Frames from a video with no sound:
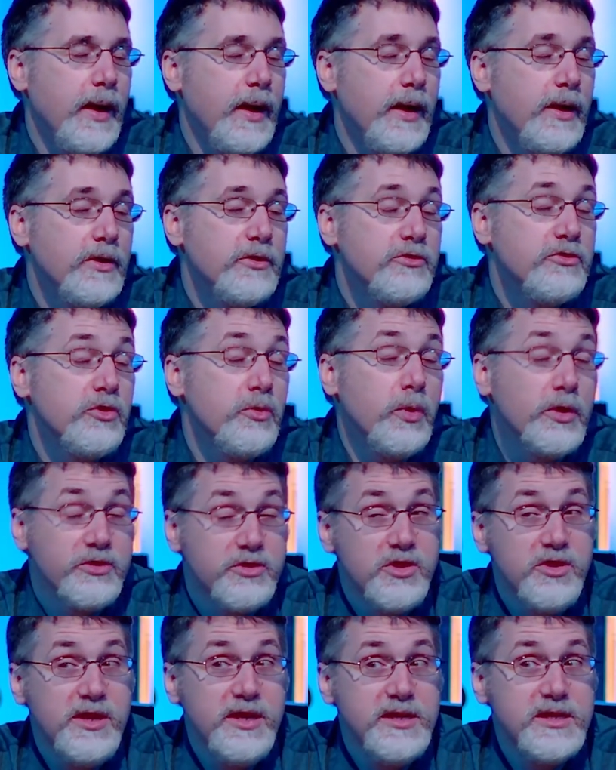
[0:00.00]
So what do you
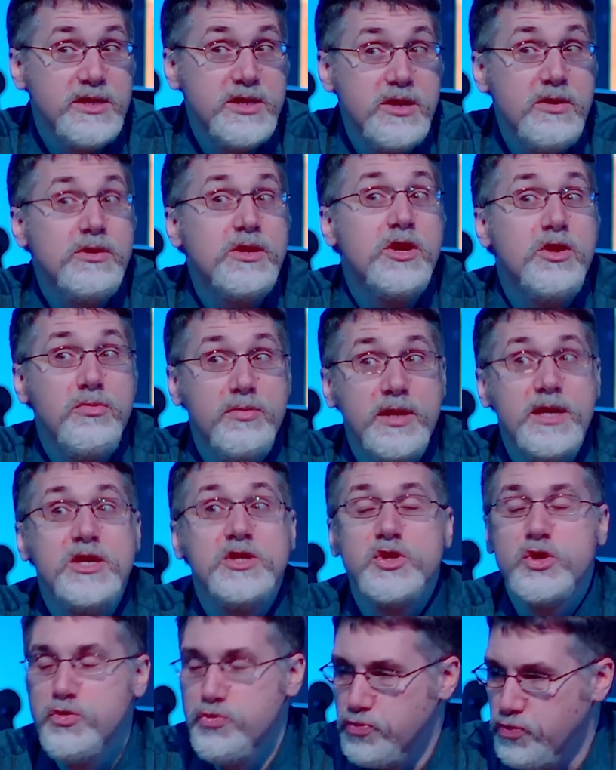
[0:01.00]
need to do? You need
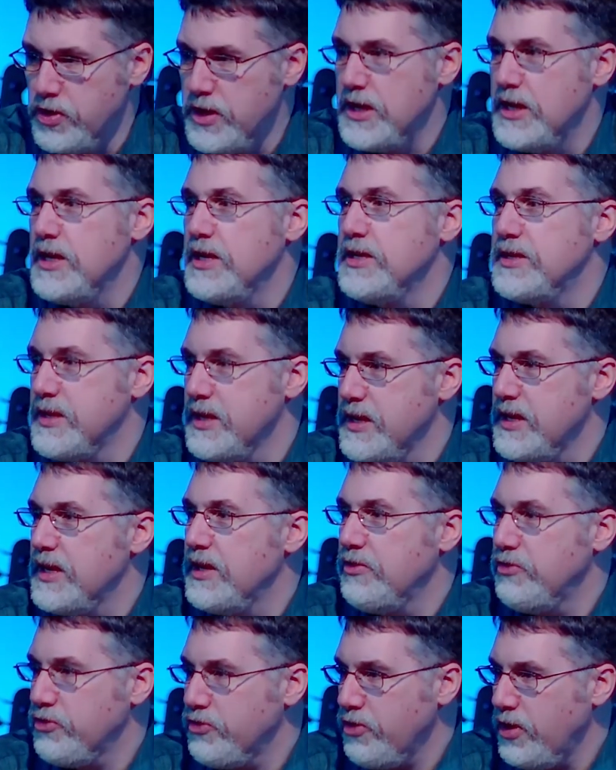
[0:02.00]
to read the
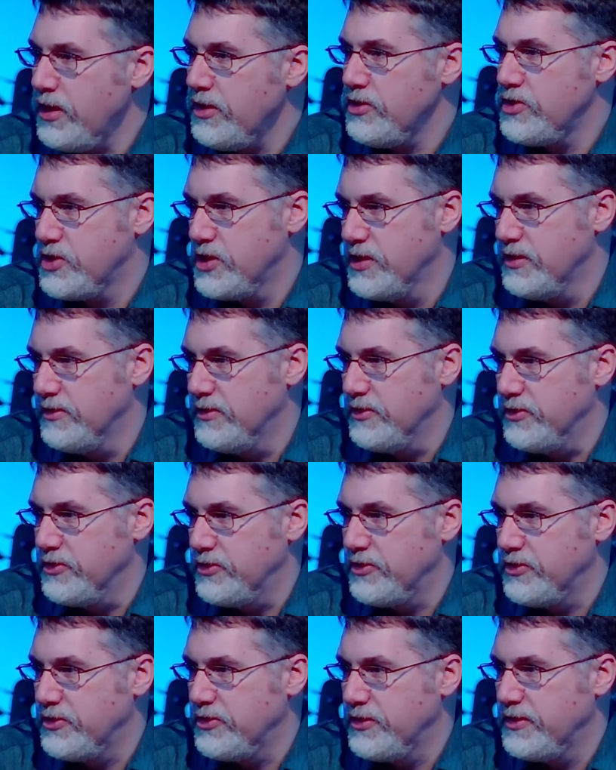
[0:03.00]

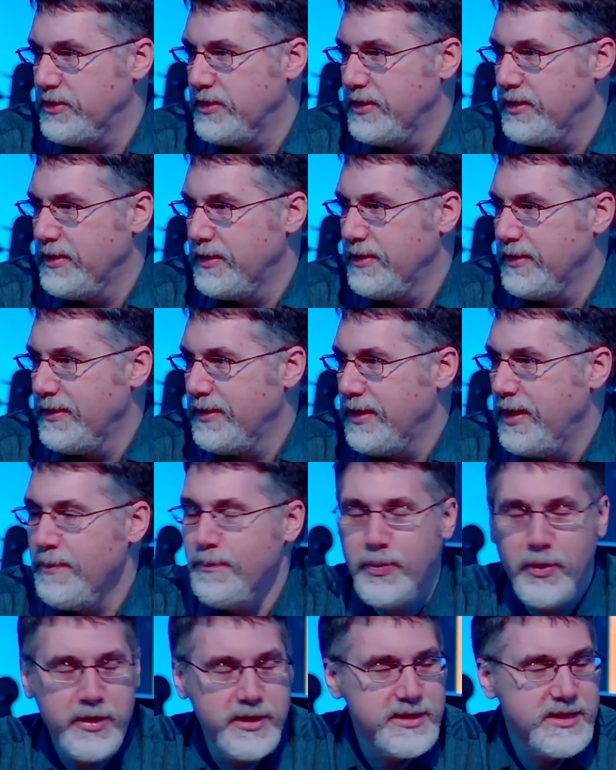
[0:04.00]
instructions and
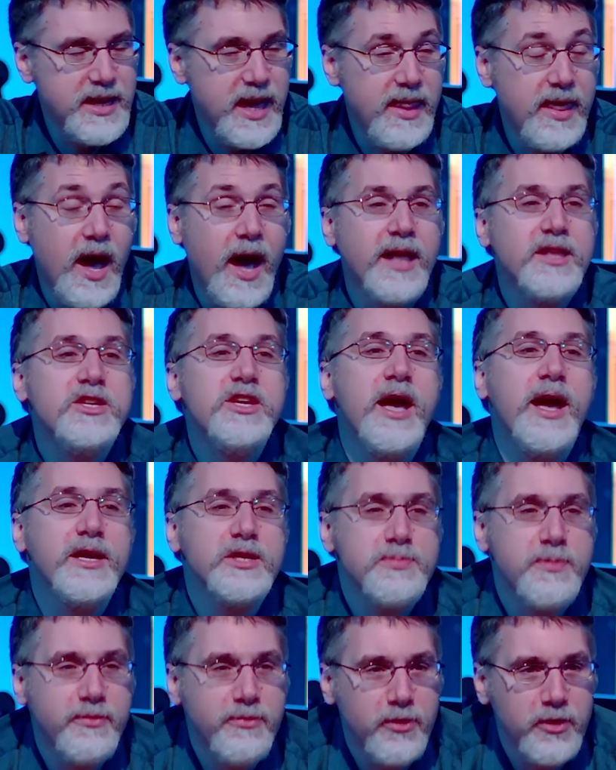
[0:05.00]
put it together. And yes,
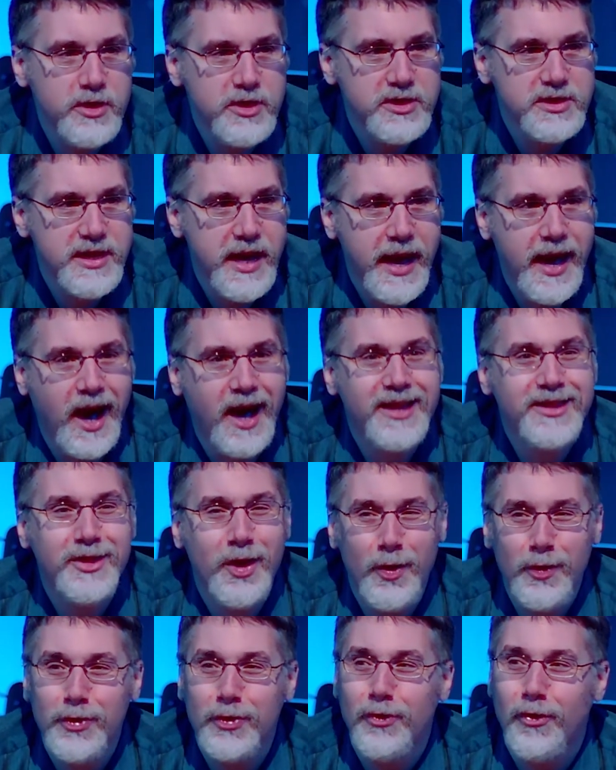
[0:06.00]
before you say, I know
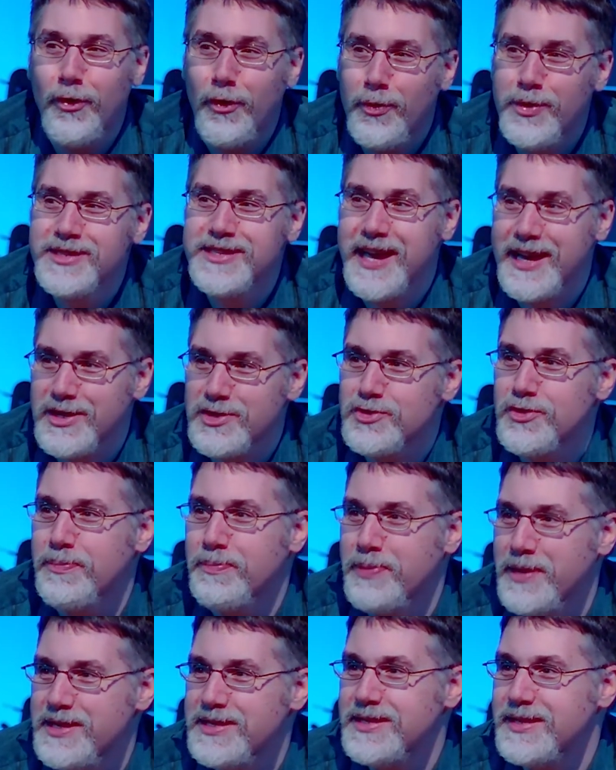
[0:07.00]
there are always extra
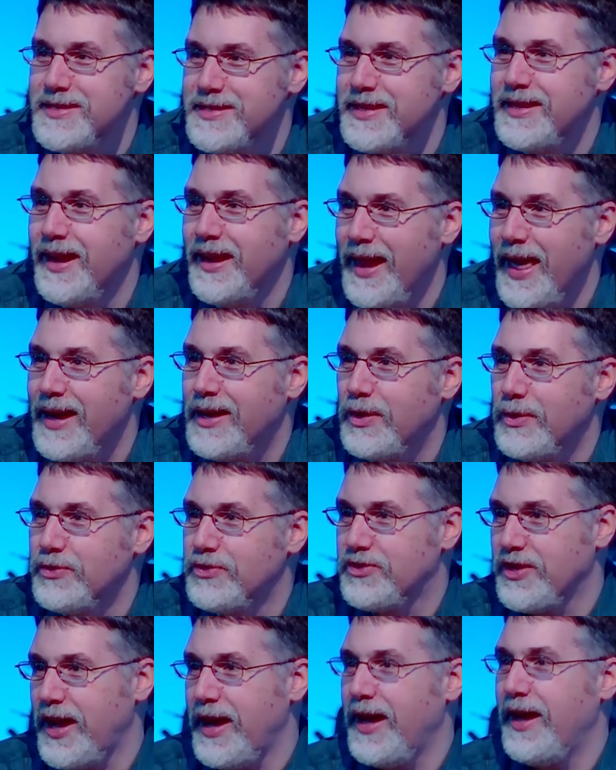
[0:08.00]
pieces in a Lego
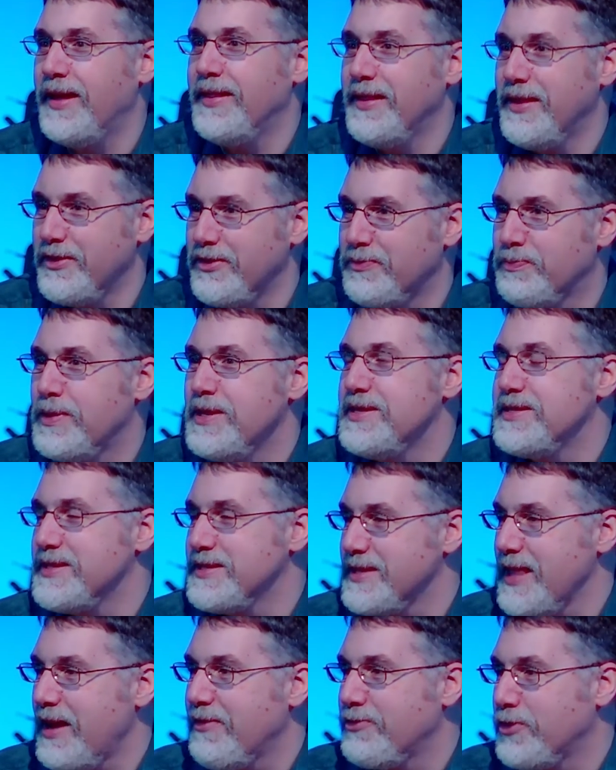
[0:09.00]
set and there's pieces
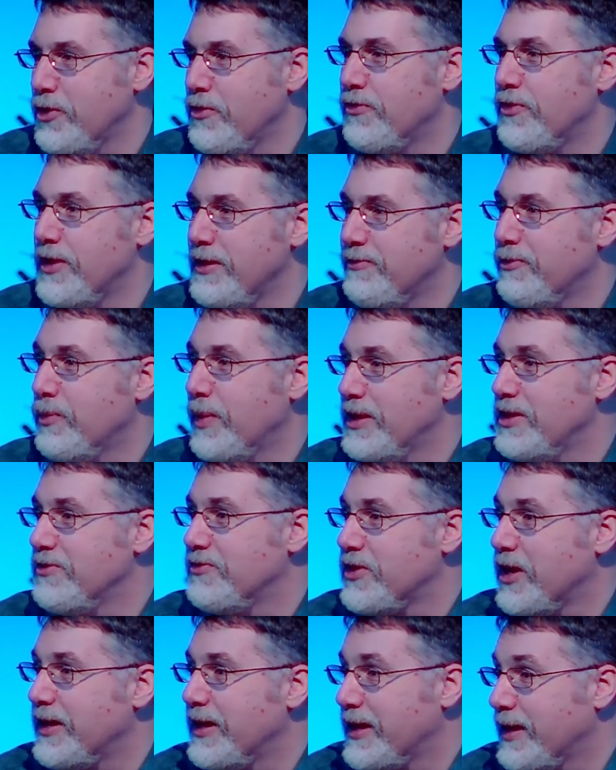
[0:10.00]
left over even when you've
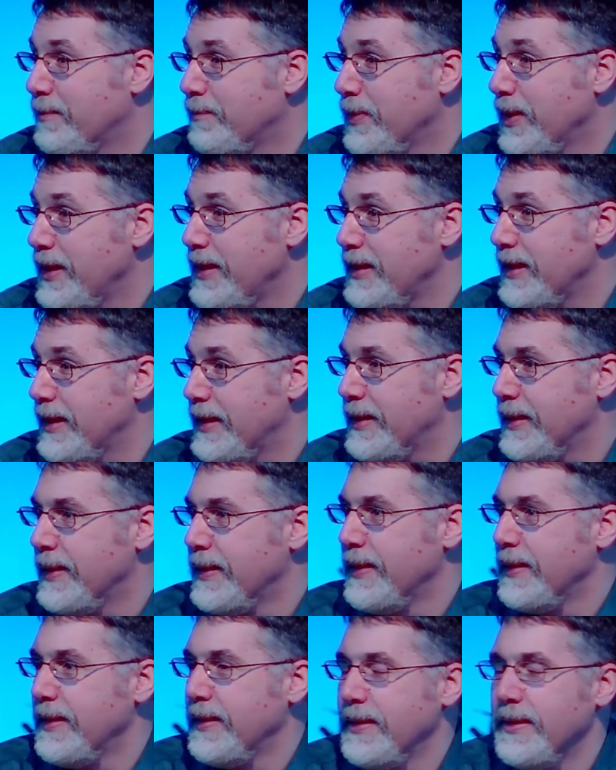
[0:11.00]
done it completely.
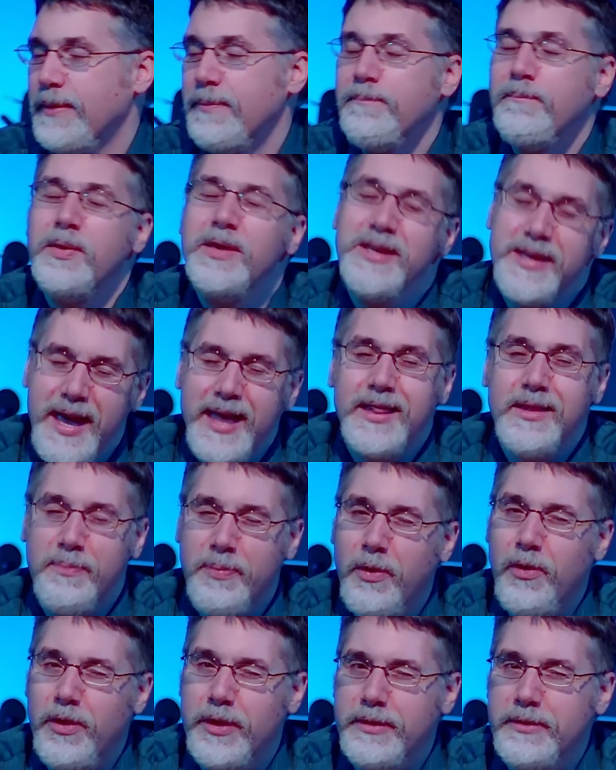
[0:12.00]
But you get the
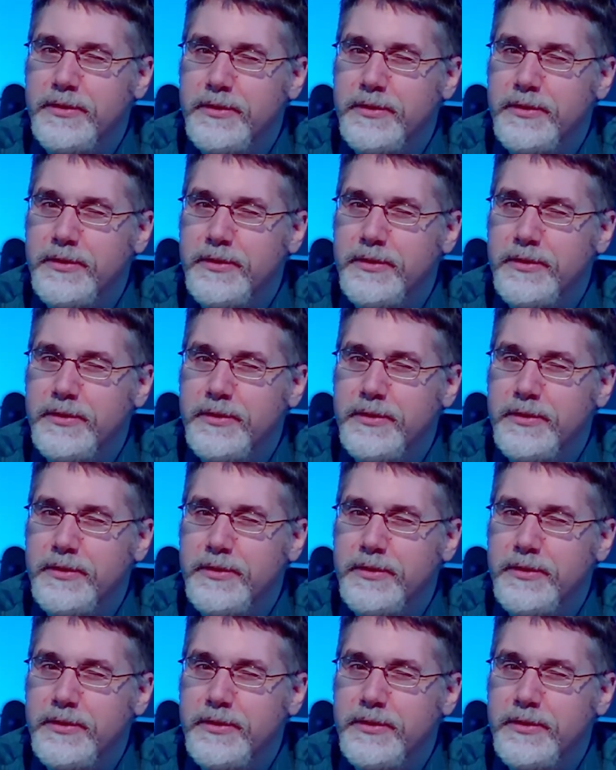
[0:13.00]
point.